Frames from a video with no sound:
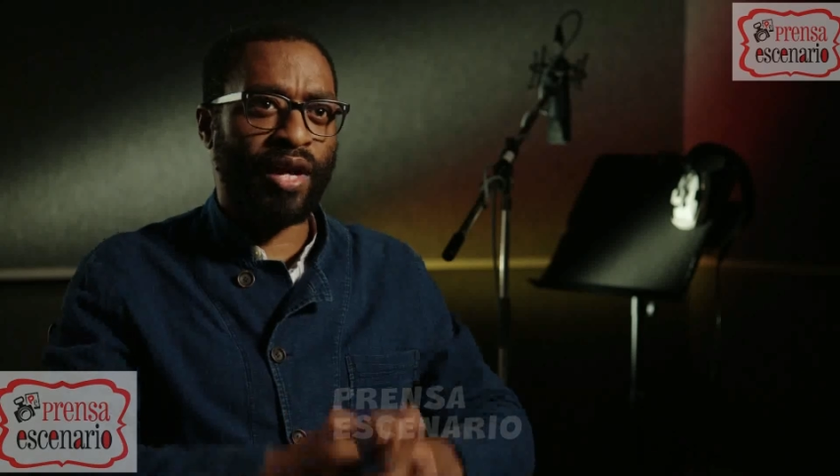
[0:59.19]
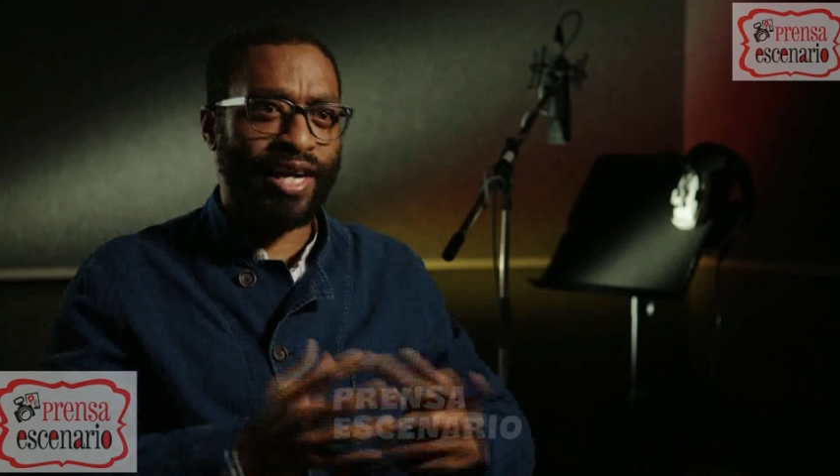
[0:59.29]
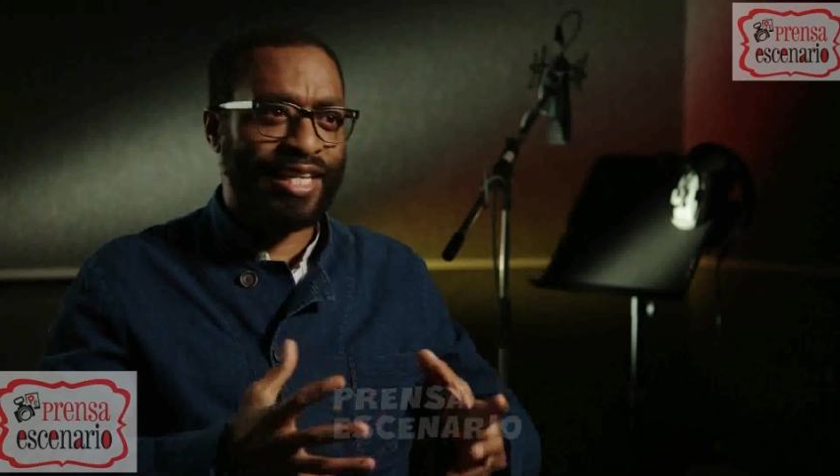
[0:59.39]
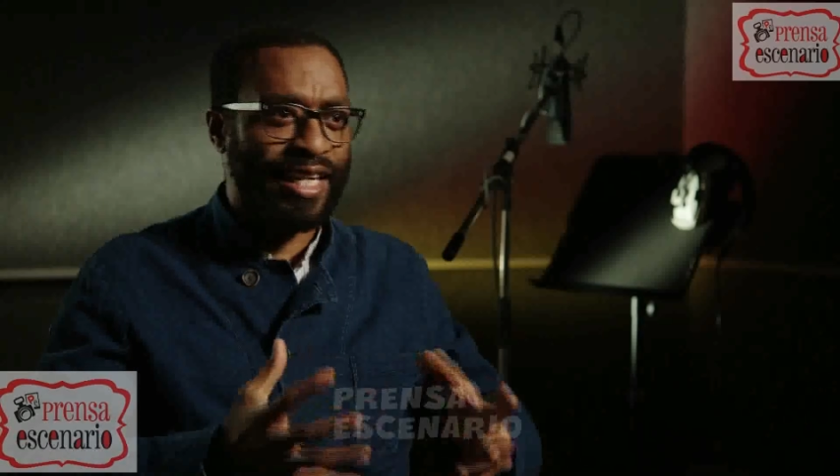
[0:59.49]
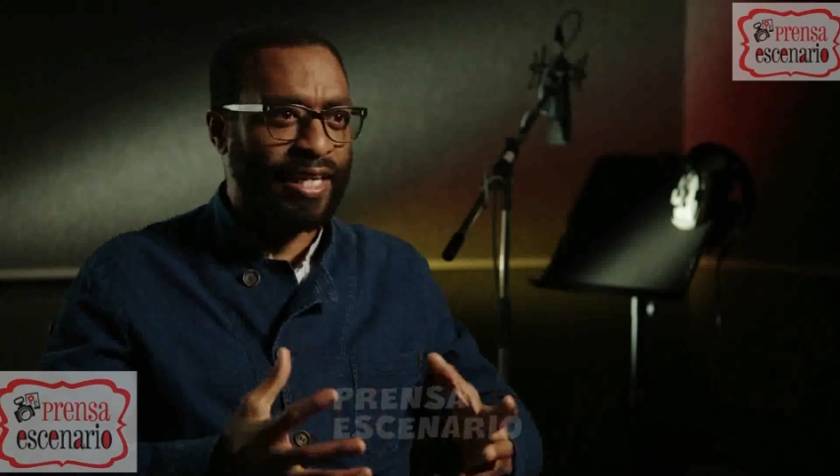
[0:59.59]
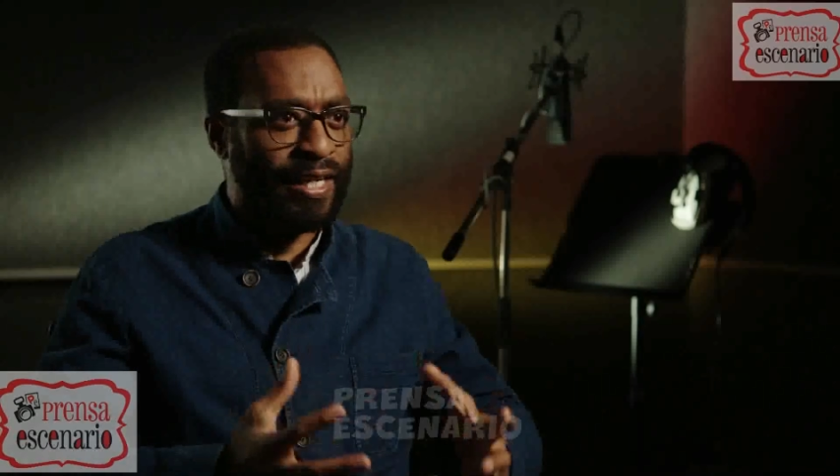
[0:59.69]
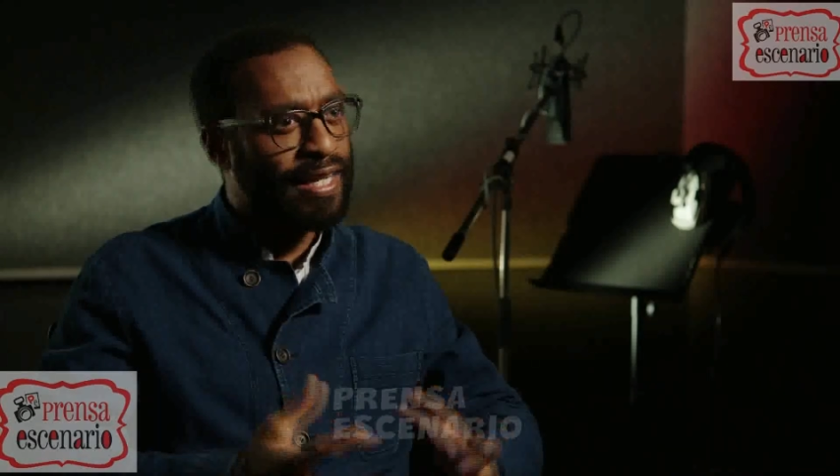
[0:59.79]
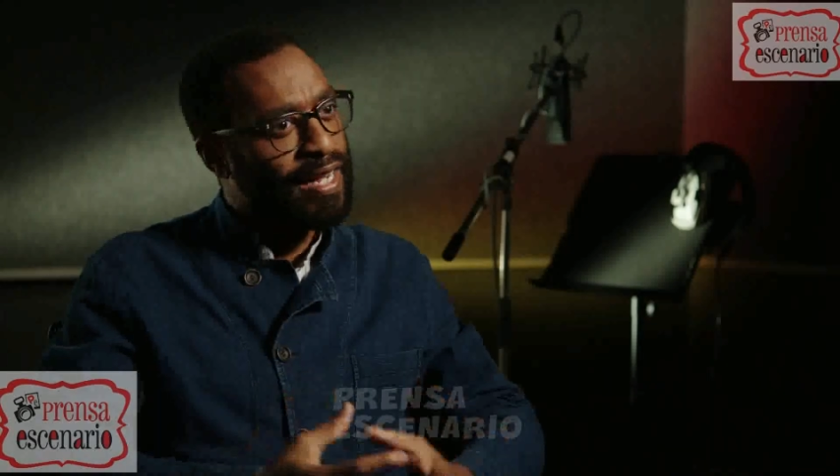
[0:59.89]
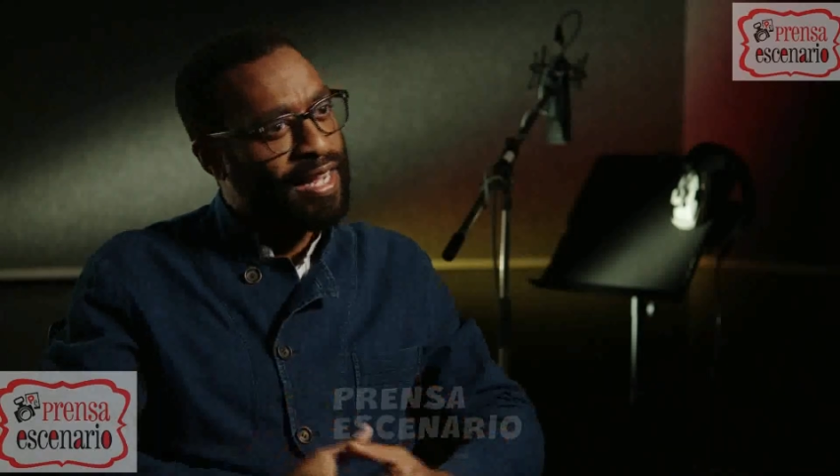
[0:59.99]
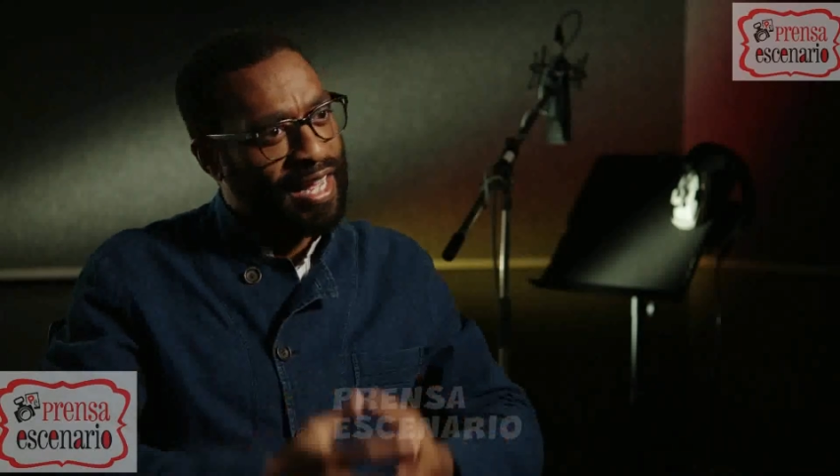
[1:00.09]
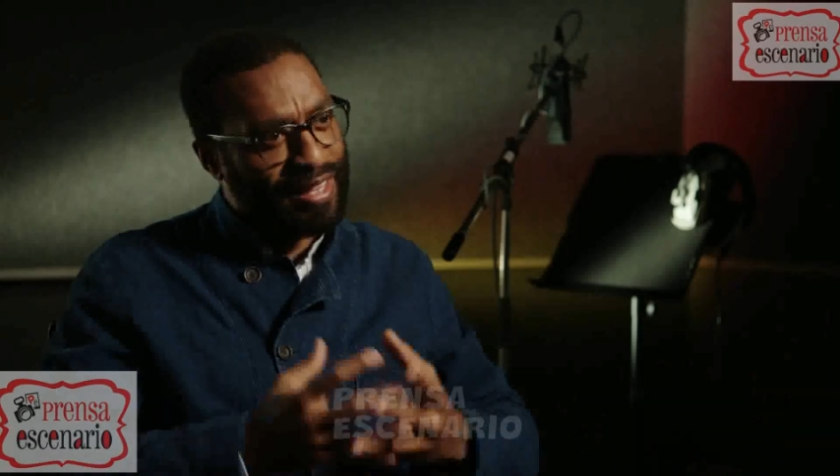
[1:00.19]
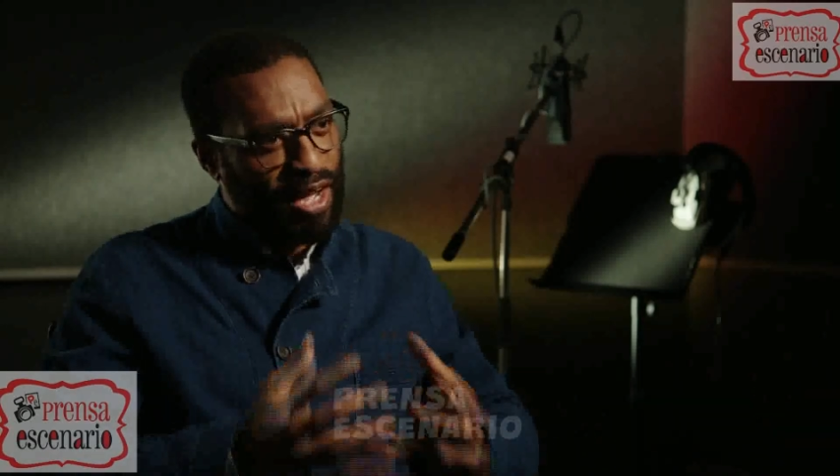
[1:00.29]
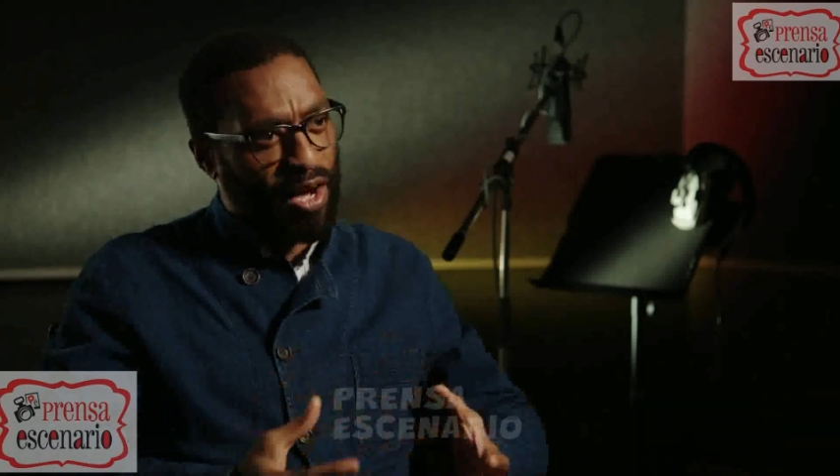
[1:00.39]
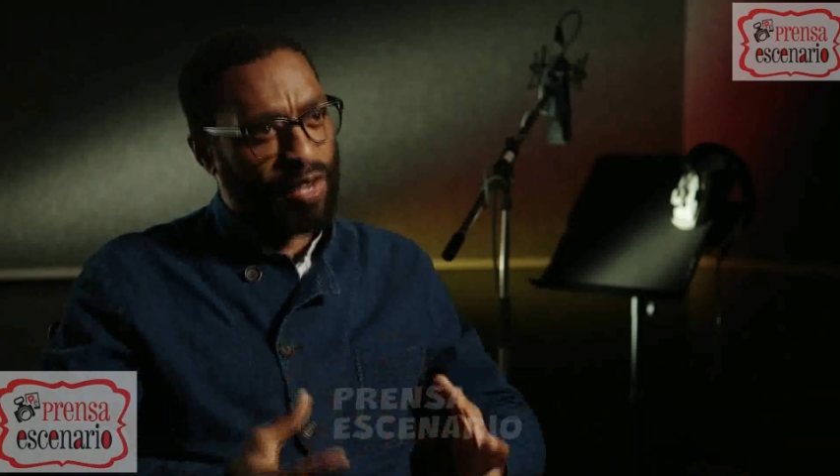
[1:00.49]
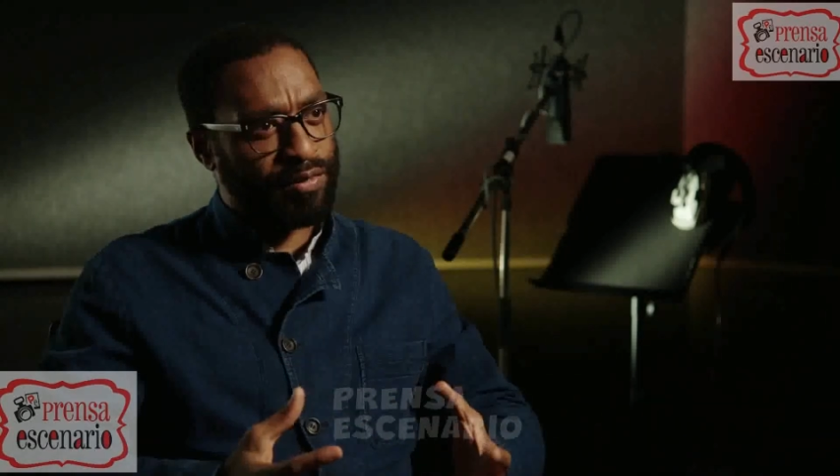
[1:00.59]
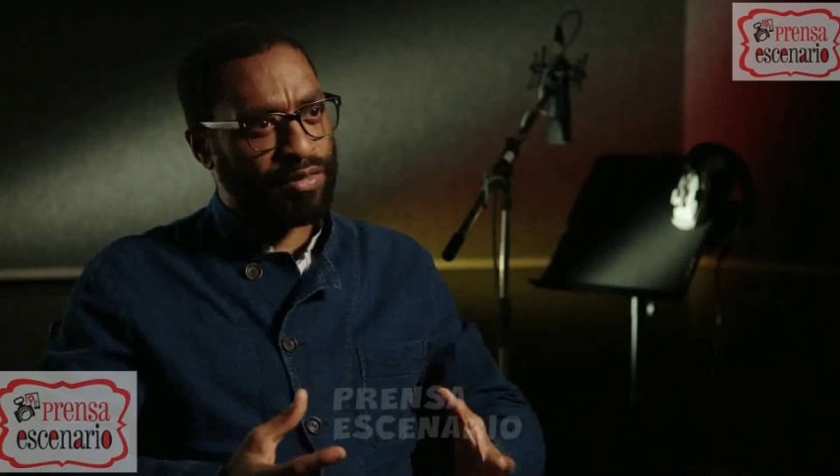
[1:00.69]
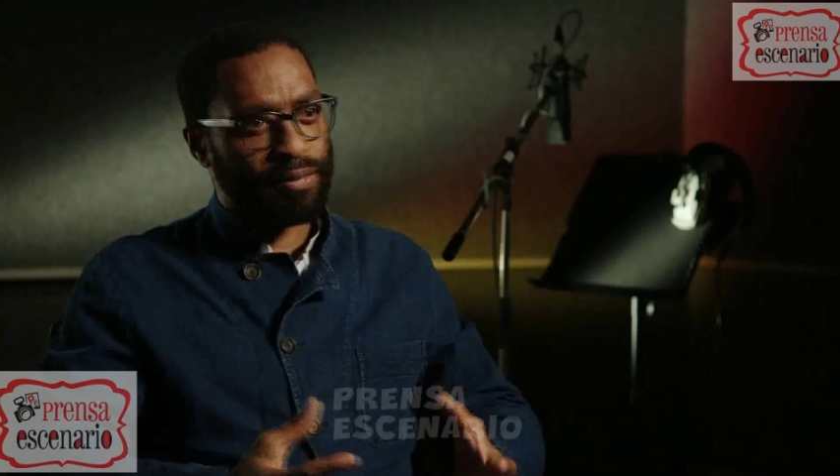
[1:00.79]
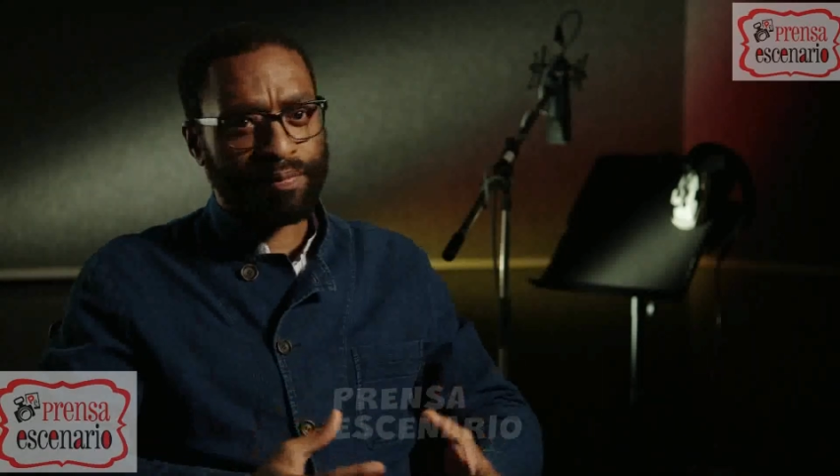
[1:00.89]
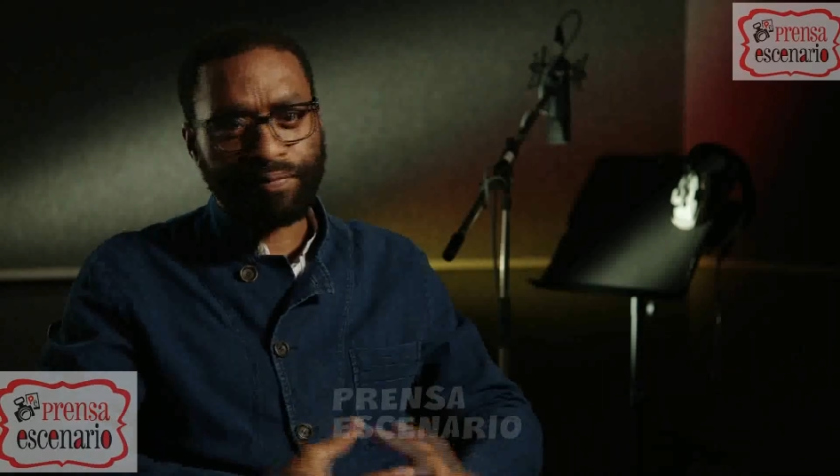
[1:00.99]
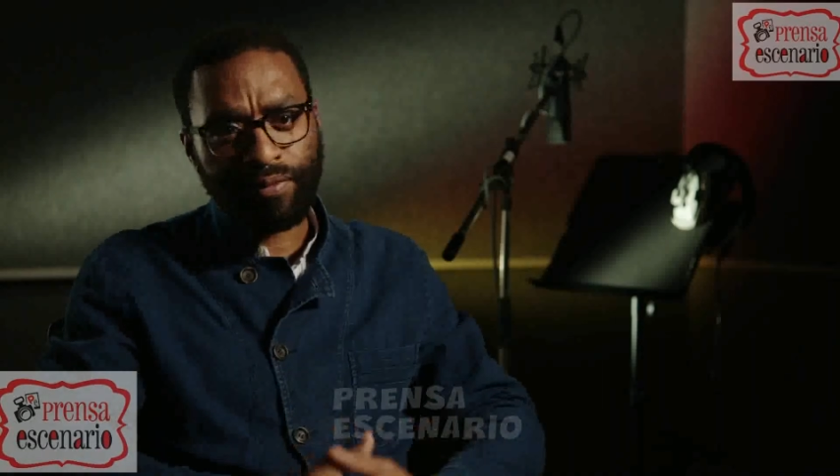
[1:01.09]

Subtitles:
idea at the heart of them.